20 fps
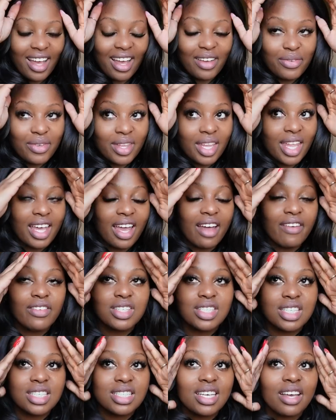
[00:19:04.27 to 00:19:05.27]
I feel like ever
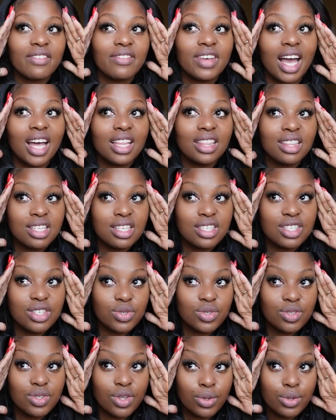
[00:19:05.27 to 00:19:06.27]
since I've gotten
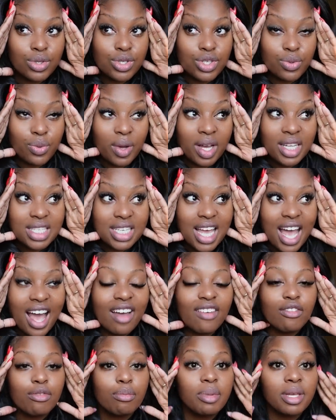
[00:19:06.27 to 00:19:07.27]
those sweats,
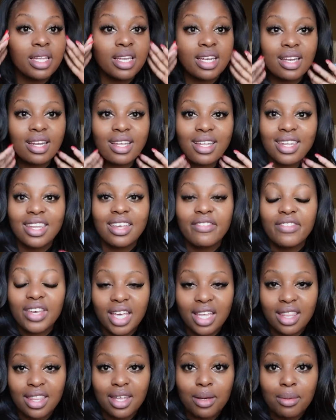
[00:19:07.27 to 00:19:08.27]
I've been living
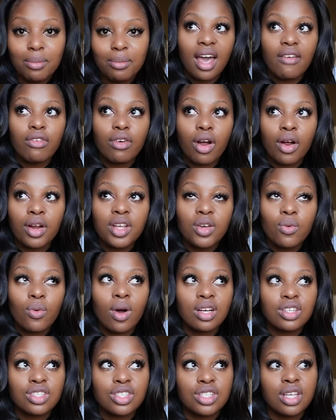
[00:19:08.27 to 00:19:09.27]
in them. I've already
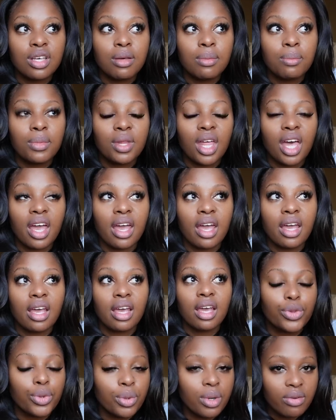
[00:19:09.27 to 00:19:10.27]
washed them like
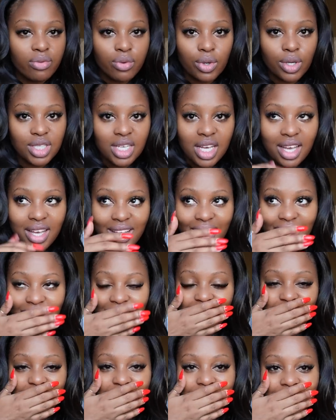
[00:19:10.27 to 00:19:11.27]
3 or 4 times
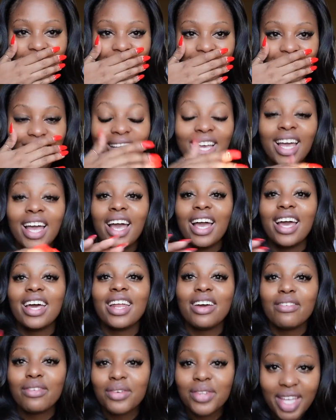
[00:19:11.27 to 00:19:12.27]
and
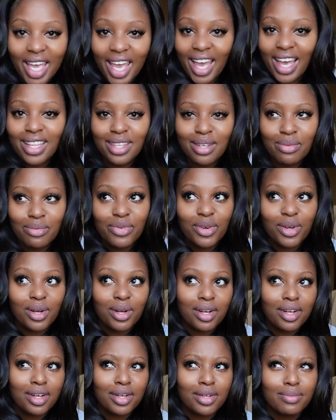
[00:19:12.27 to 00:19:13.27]
I've only had them
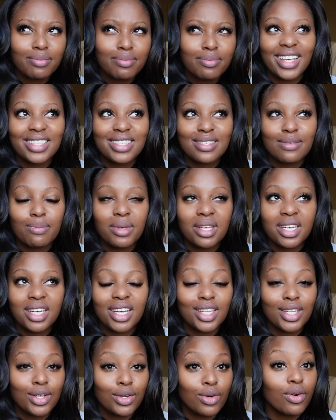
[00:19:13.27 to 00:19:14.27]
for, it's been a
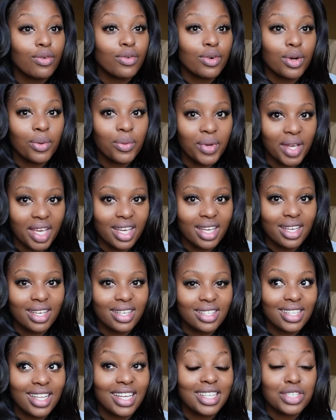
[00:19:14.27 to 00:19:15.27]
little over a week.
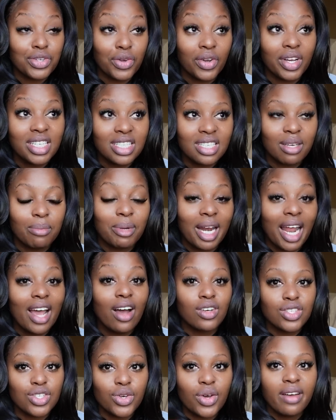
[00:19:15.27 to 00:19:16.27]
That's crazy. But I
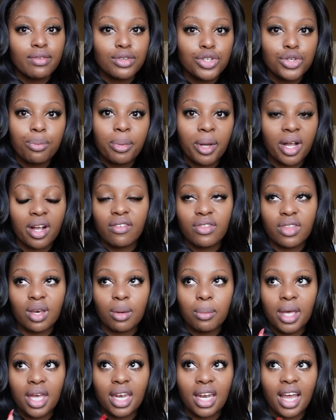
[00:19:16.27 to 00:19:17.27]
also have 2 pairs of
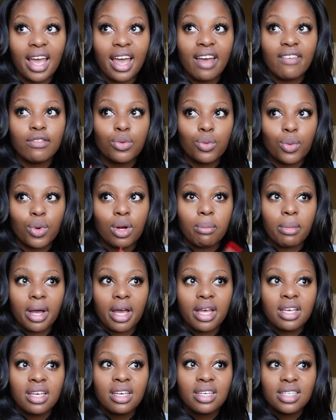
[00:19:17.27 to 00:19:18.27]
them and I haven't worn
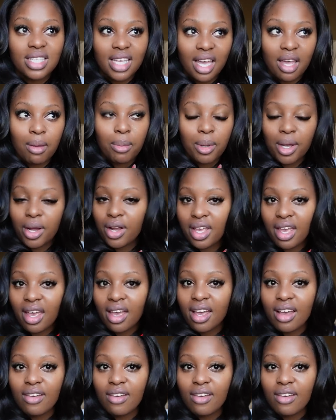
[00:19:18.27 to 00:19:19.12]
my 2nd pair yet.